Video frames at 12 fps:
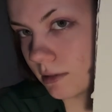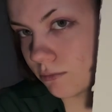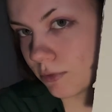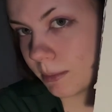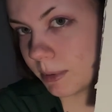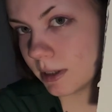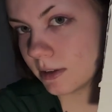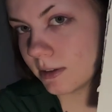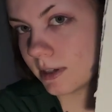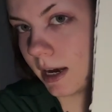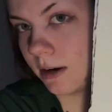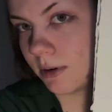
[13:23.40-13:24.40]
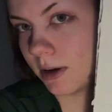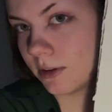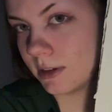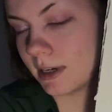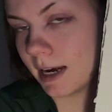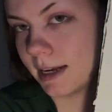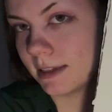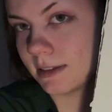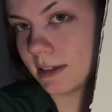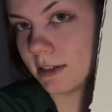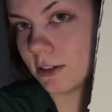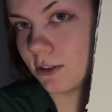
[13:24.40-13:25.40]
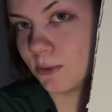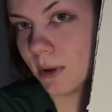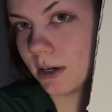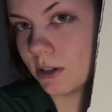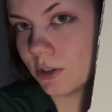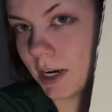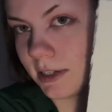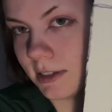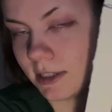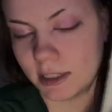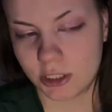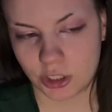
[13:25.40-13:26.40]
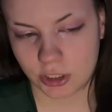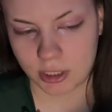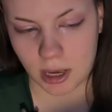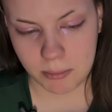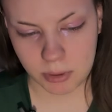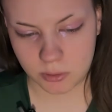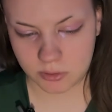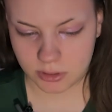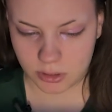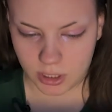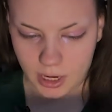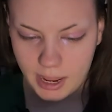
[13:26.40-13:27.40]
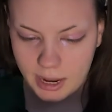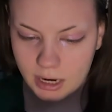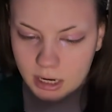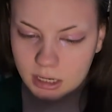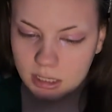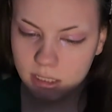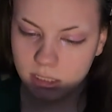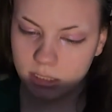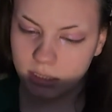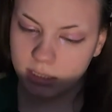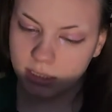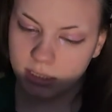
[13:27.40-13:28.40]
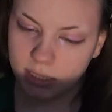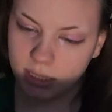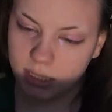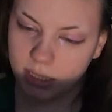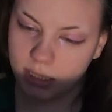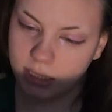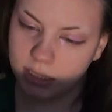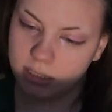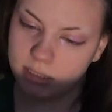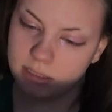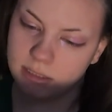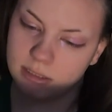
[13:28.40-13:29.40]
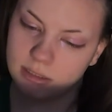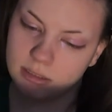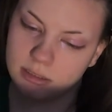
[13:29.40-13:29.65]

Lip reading: ribbons tied around the tights. It's a sweater dress, and then she's got bows in her hair and